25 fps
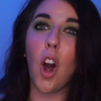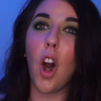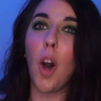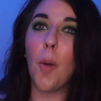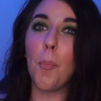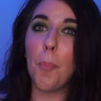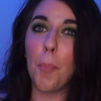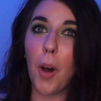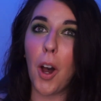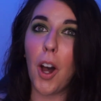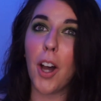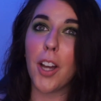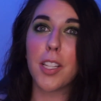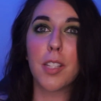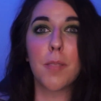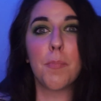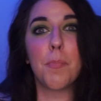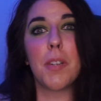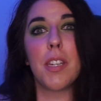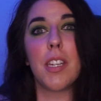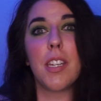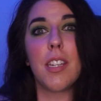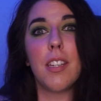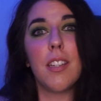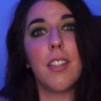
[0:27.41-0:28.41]
a boss
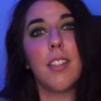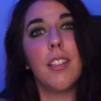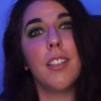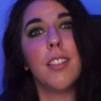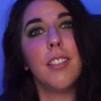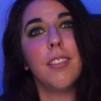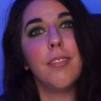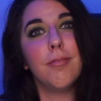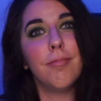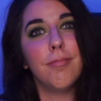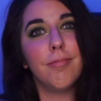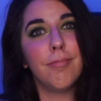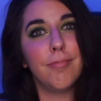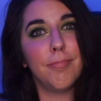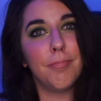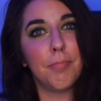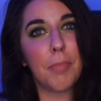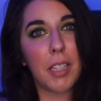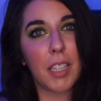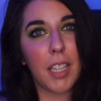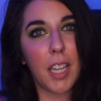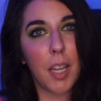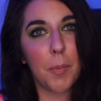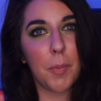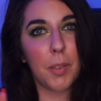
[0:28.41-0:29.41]
bee
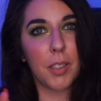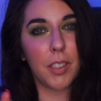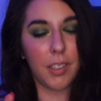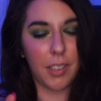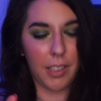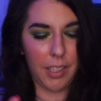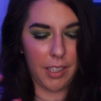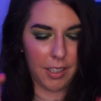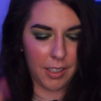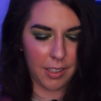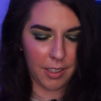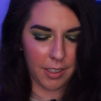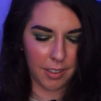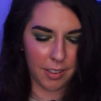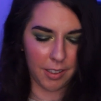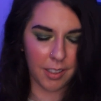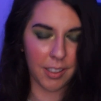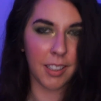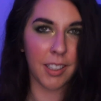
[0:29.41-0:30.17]
being able to like